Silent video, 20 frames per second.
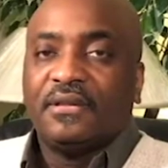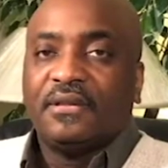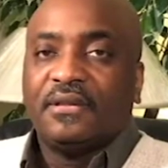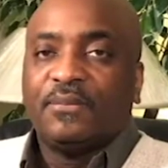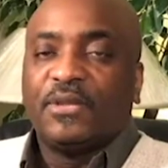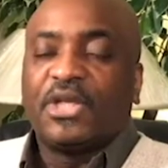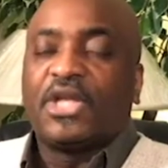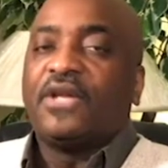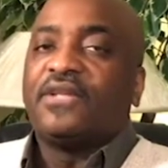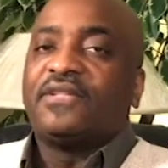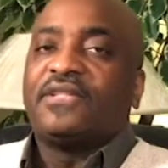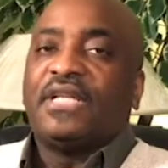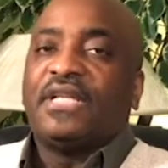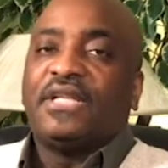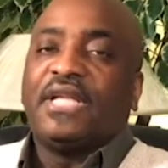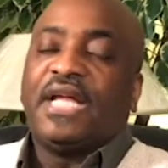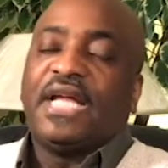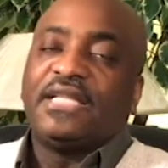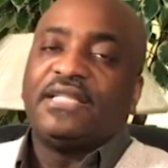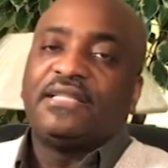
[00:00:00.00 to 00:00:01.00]
Because a
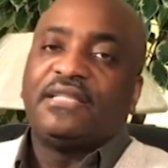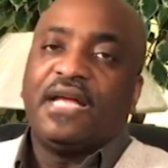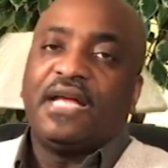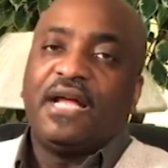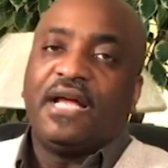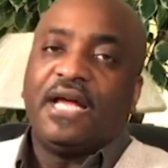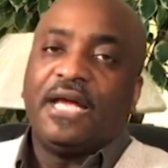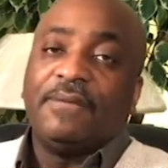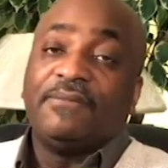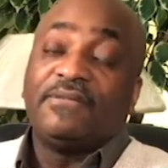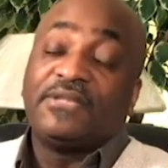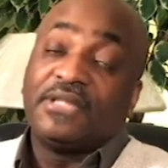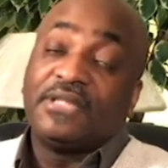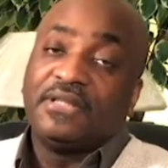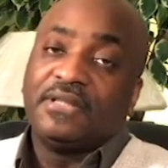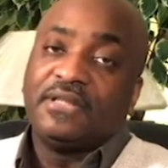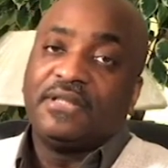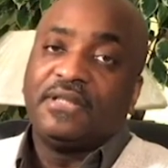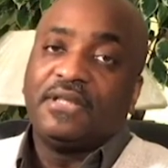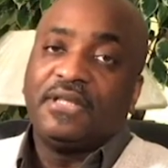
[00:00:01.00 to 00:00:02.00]
lot of times,
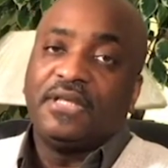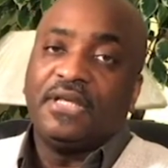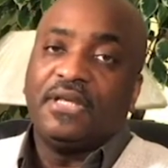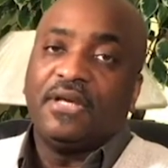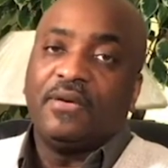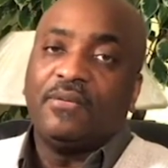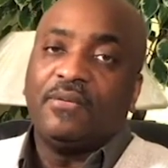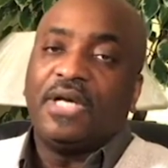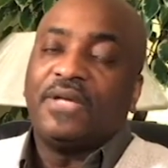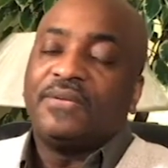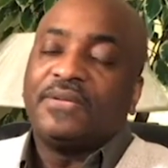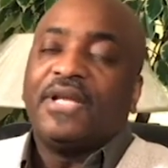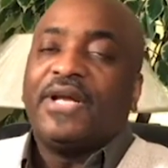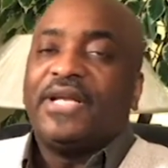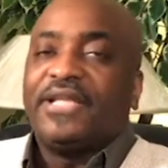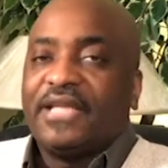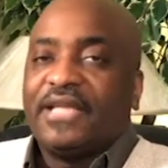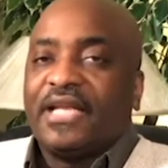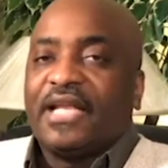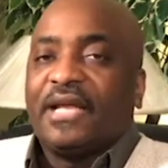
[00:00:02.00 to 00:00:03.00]
I
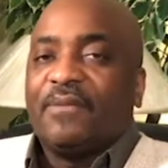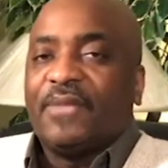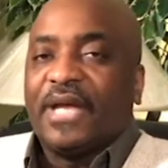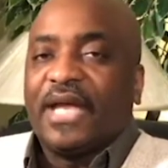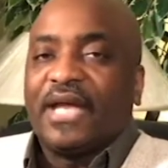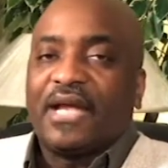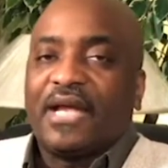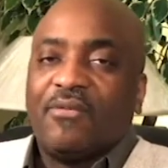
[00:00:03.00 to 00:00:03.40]
take that back.